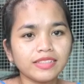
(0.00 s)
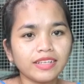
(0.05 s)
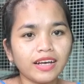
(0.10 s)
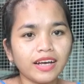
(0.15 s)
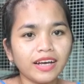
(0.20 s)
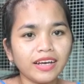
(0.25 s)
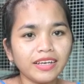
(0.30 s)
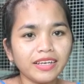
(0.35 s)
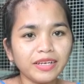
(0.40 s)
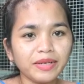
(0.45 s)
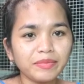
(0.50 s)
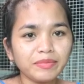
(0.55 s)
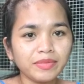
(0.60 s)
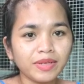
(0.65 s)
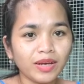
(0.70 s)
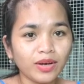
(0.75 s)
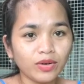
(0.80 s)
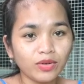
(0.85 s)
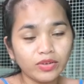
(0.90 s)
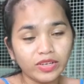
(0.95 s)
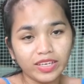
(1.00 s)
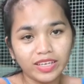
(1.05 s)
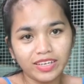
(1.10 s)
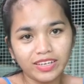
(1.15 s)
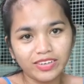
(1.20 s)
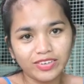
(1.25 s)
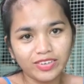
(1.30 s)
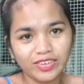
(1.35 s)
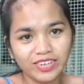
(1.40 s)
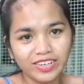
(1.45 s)
I am now
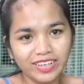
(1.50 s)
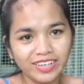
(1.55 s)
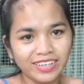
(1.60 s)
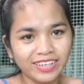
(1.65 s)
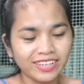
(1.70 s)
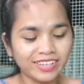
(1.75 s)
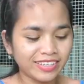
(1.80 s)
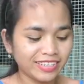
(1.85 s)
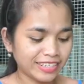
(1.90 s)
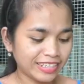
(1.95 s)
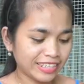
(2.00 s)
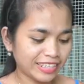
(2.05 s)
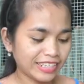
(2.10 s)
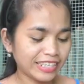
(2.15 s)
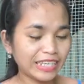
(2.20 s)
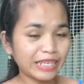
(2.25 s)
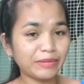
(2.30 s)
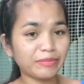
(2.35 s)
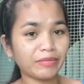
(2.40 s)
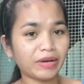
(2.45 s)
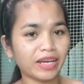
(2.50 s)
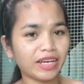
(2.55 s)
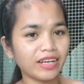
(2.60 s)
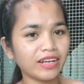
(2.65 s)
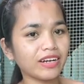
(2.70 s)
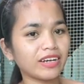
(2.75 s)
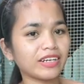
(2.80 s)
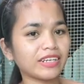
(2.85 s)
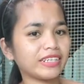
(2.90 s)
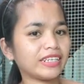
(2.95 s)
here in my
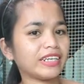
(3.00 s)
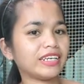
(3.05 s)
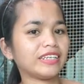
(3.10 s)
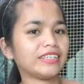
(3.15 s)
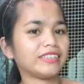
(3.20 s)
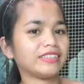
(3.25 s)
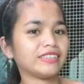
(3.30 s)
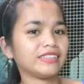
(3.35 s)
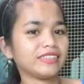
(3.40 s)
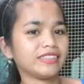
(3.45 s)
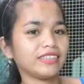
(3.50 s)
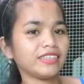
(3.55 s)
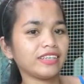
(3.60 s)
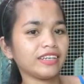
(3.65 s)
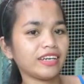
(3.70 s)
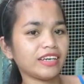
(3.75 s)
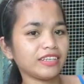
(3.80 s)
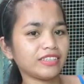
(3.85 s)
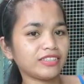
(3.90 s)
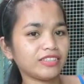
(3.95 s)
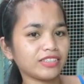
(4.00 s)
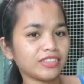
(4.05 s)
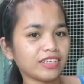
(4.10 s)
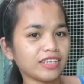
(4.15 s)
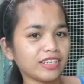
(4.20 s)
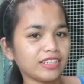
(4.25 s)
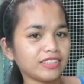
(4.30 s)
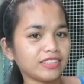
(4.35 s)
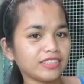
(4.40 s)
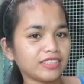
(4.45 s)
garden. As you
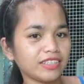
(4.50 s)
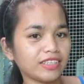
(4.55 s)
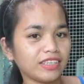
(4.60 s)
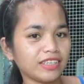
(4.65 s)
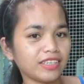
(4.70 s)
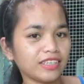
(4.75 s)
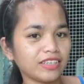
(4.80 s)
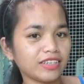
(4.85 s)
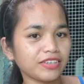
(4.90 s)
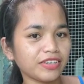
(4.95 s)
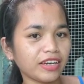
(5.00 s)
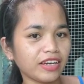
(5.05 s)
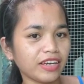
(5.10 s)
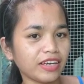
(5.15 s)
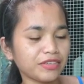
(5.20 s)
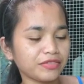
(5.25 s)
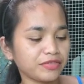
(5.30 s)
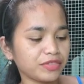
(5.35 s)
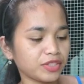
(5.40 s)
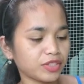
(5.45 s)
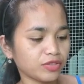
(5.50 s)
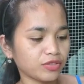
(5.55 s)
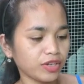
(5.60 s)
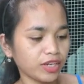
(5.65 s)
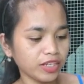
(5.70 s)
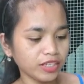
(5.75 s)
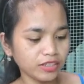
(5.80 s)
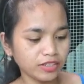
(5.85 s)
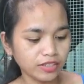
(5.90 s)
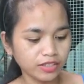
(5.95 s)
can see here, I have
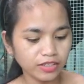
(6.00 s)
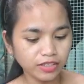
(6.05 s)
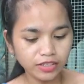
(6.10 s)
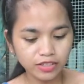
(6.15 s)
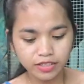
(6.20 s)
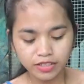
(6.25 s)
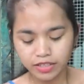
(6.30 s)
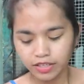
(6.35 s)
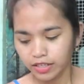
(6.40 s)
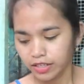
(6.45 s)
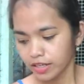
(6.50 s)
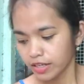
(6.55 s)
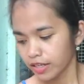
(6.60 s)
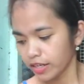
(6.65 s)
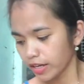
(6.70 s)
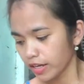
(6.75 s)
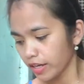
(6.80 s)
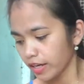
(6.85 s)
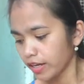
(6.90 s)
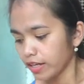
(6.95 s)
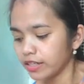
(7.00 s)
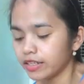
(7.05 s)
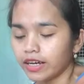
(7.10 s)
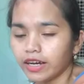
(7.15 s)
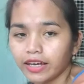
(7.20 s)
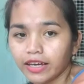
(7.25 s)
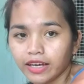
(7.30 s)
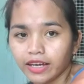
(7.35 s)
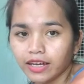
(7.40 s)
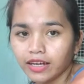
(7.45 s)
strainer and
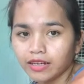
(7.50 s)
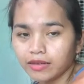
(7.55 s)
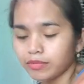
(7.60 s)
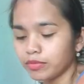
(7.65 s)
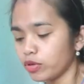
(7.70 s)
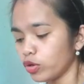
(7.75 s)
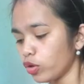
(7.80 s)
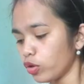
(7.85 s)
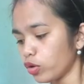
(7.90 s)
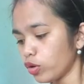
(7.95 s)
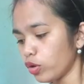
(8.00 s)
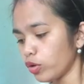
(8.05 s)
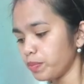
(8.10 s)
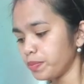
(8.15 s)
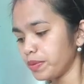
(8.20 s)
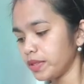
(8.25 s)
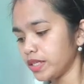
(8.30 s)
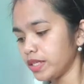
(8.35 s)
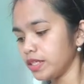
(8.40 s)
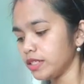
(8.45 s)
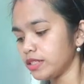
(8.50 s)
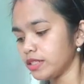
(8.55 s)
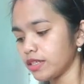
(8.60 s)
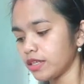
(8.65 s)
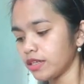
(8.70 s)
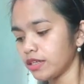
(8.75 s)
I have coco peat.